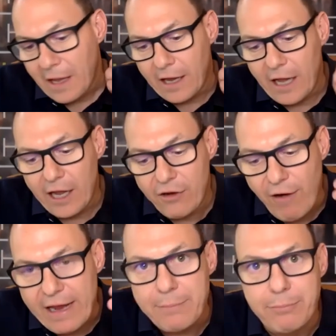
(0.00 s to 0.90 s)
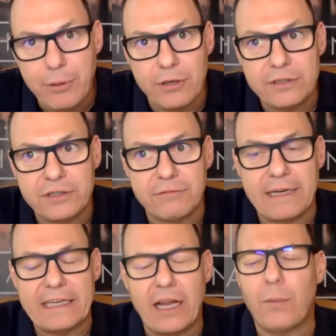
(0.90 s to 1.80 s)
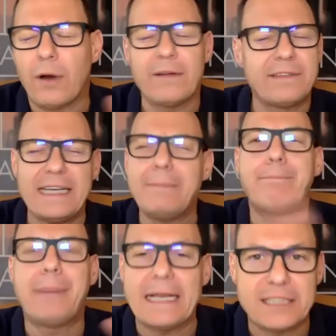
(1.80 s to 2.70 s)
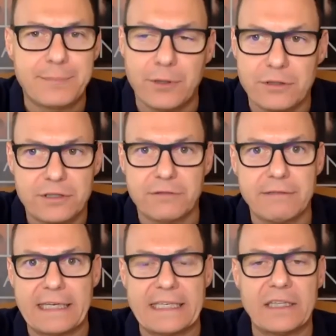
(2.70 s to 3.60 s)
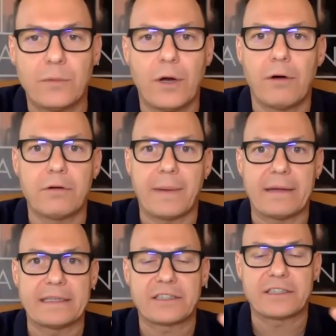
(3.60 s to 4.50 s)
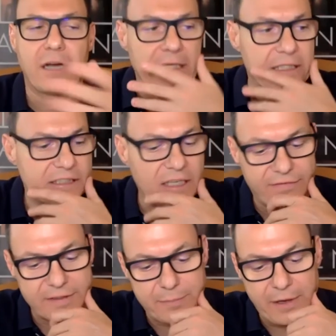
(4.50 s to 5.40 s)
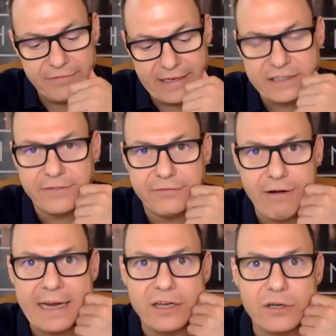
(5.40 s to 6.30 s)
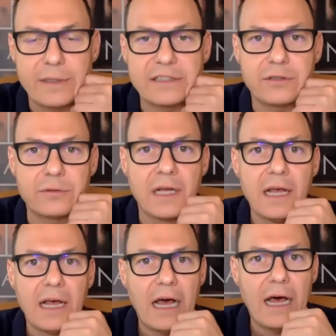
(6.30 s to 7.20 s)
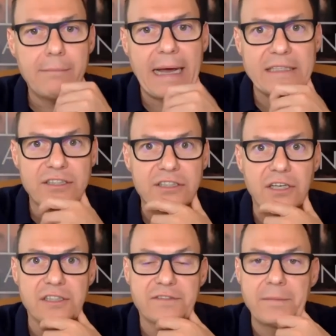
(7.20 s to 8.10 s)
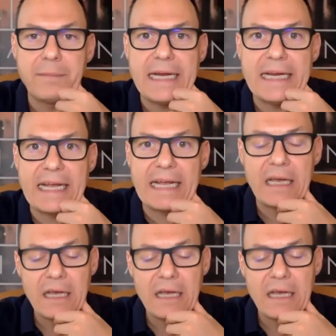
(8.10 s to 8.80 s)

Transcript: A great book to read, like one of the best books to read in the world about this kind of stuff, is by Viktor Frankl. It's called Man's Search for Meaning.